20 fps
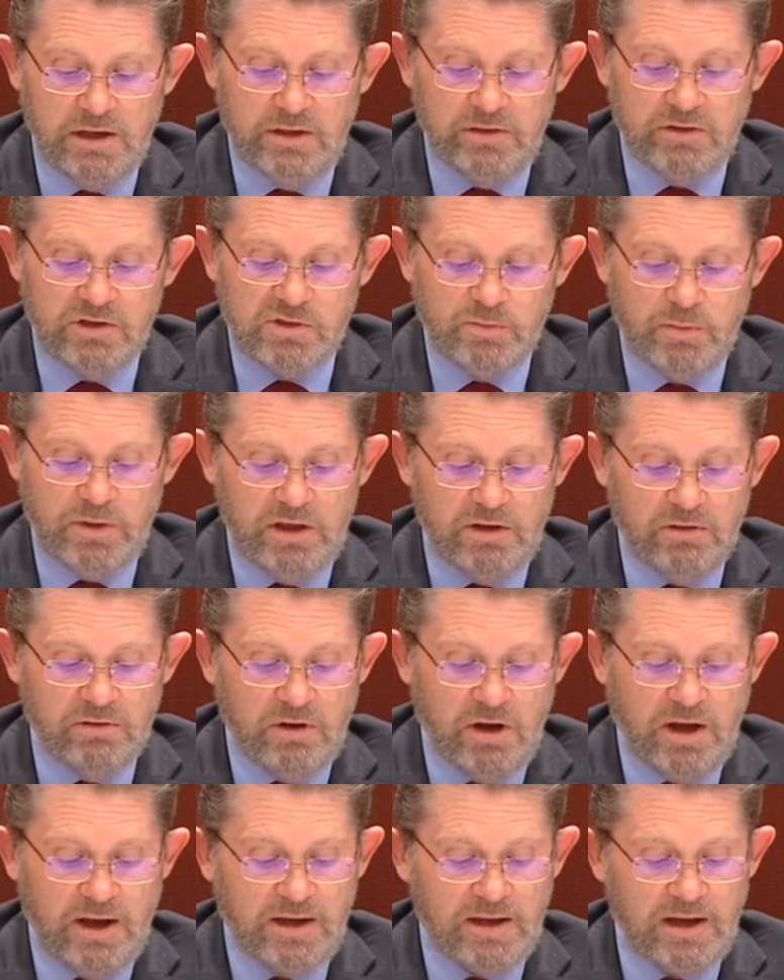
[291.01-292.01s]
The Speaker and
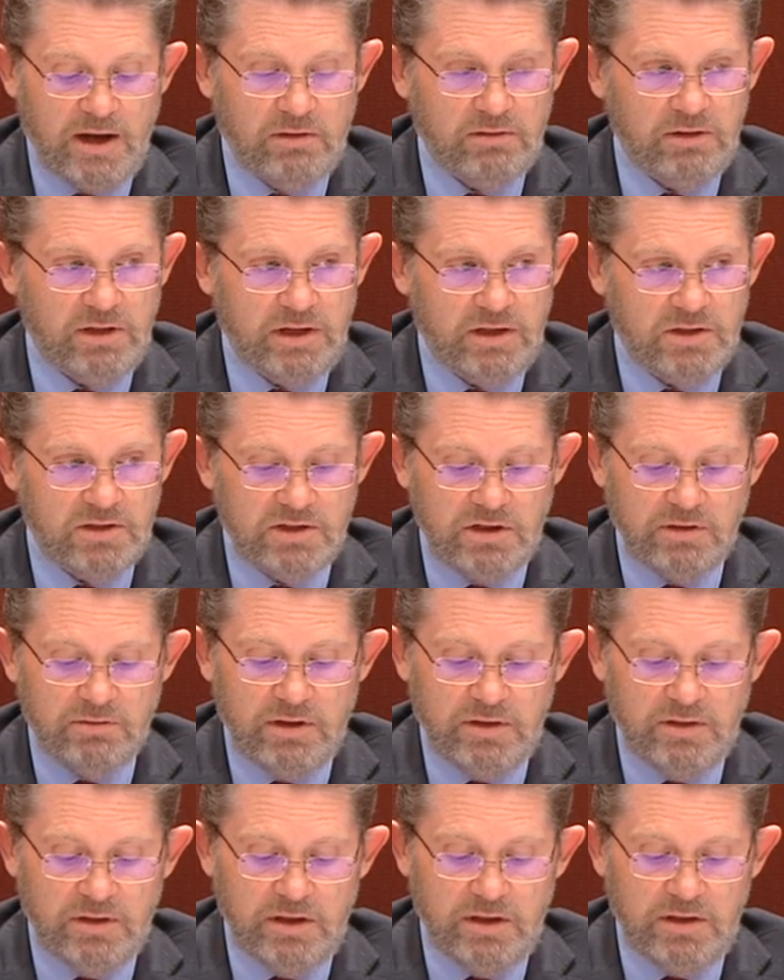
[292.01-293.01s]
I are currently
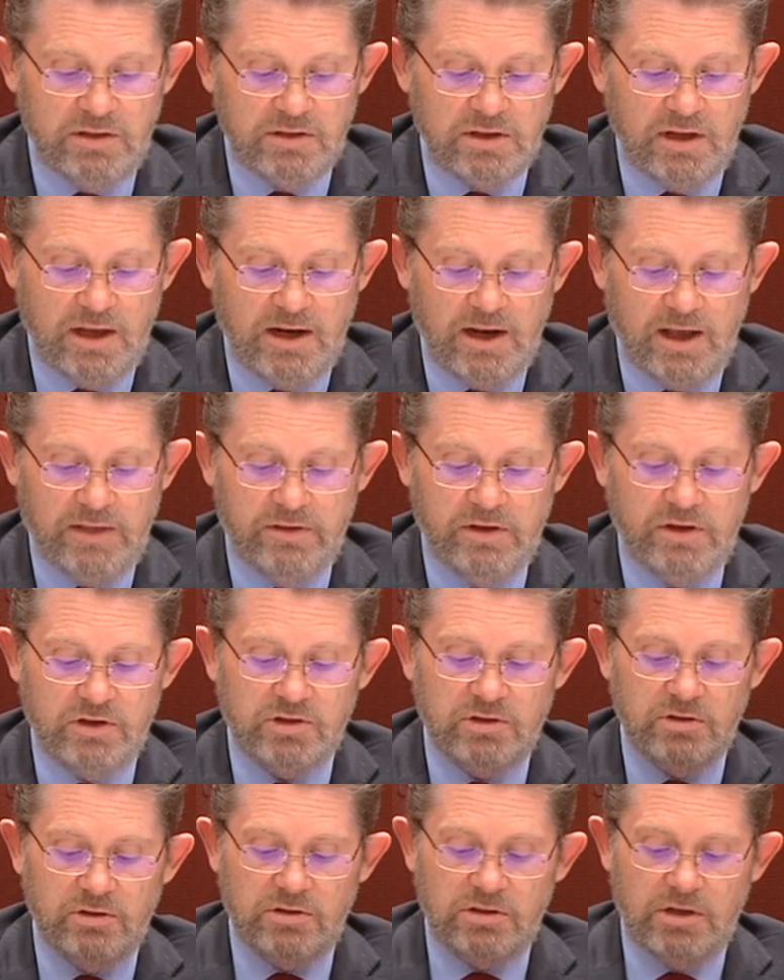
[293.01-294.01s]
considering these and other
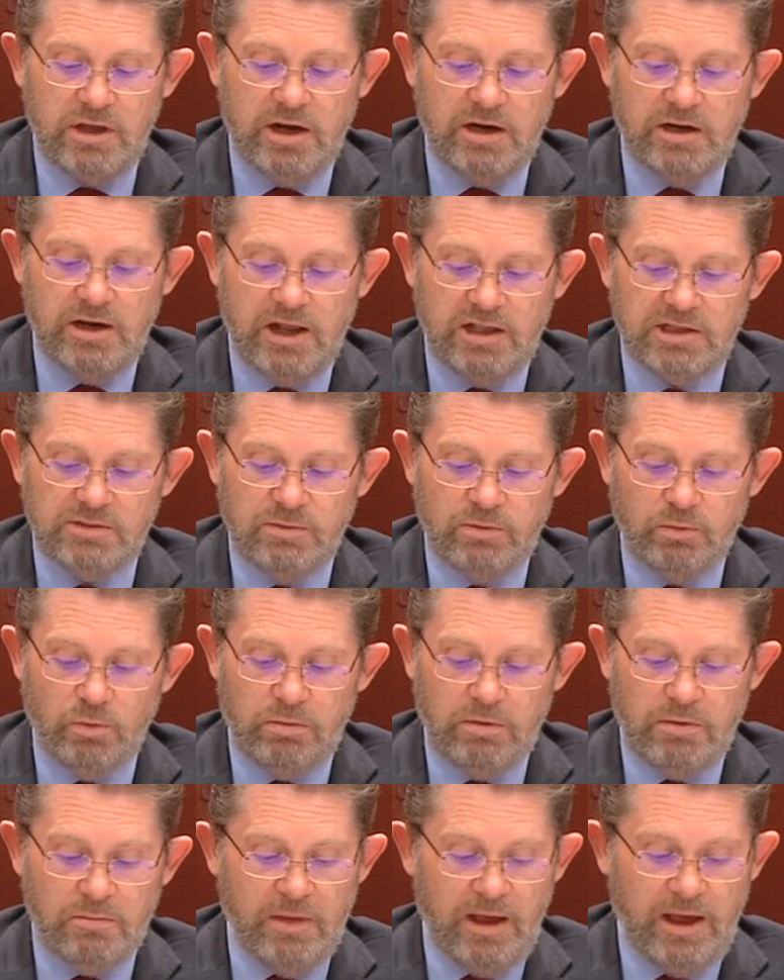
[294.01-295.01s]
issues. An announcement will
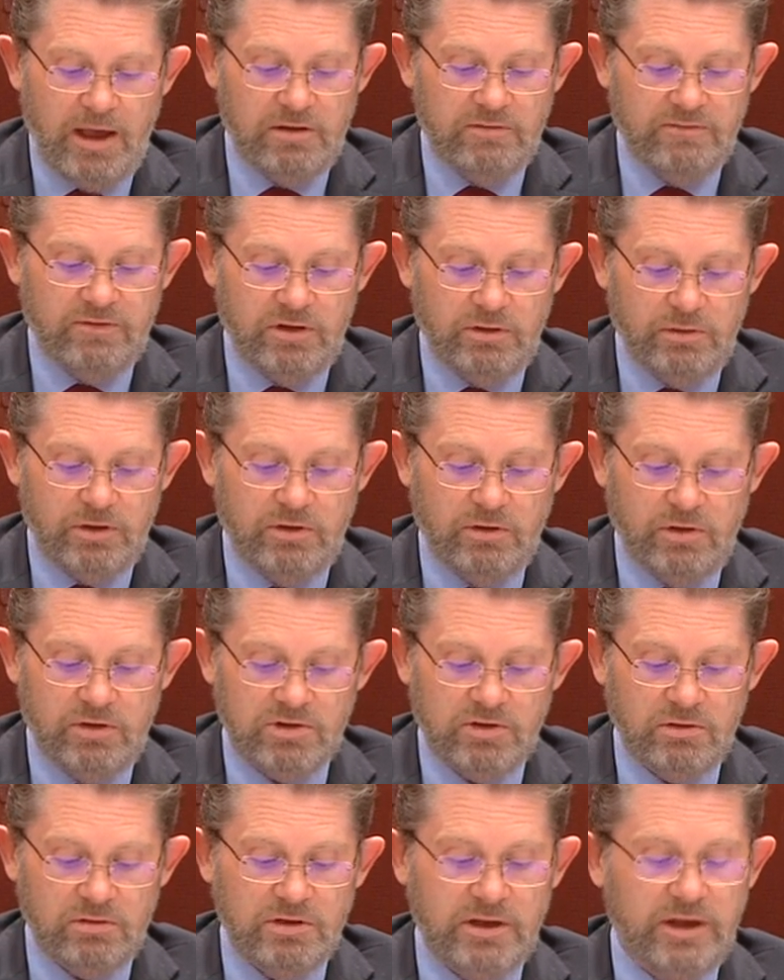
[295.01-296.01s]
be made following
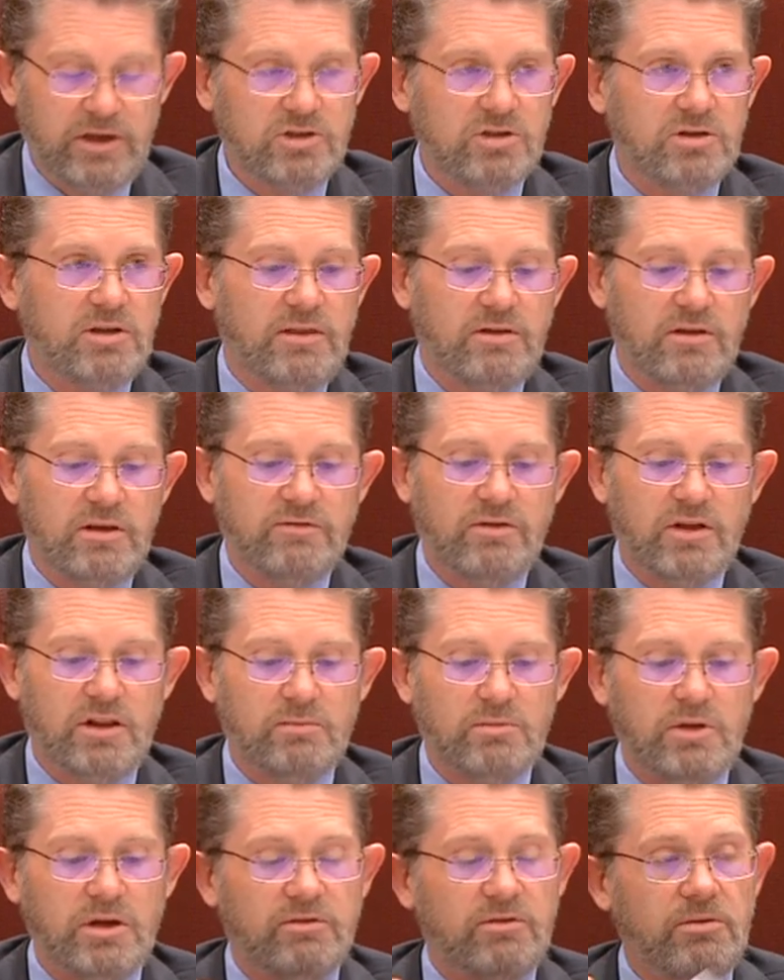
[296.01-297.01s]
consultation and the
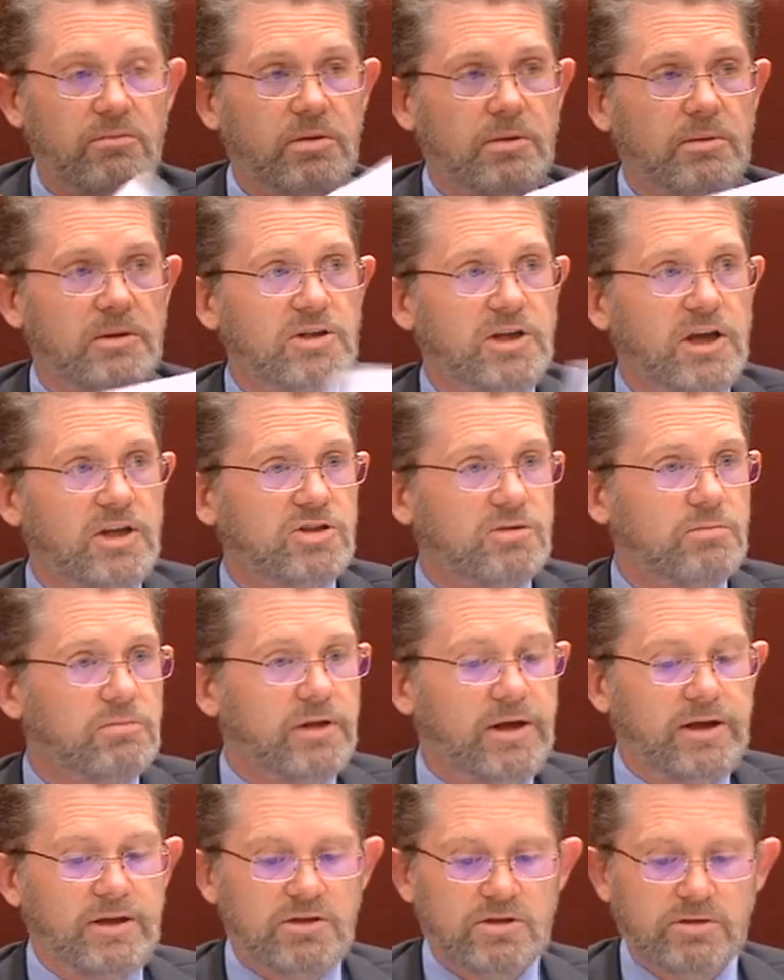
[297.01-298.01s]
development of implementation
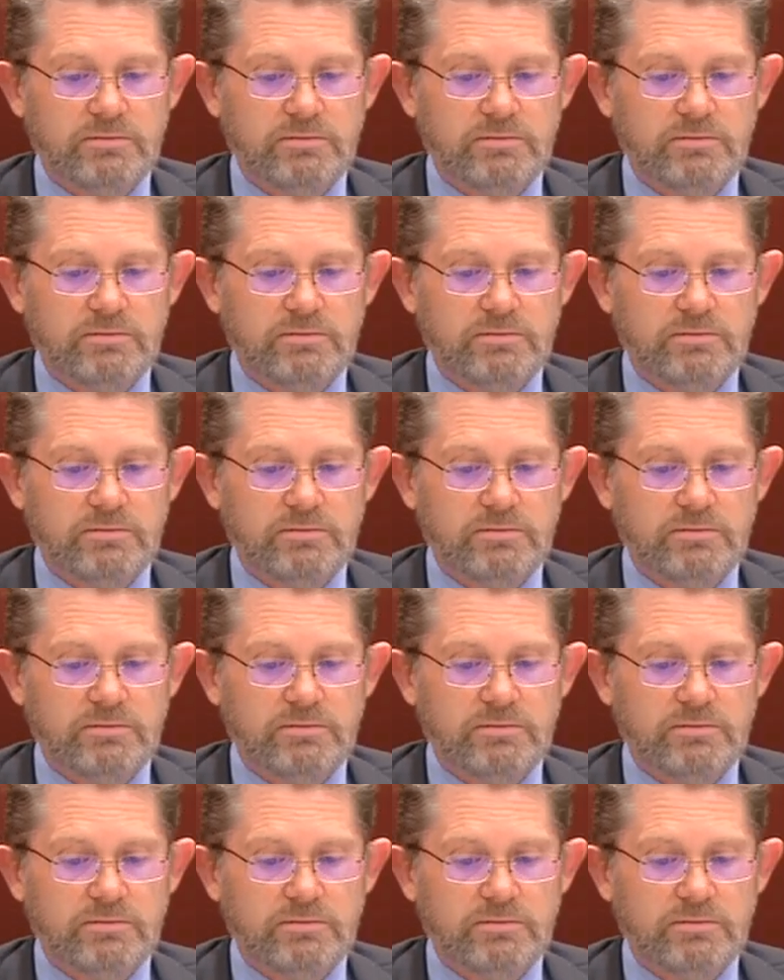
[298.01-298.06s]
plans.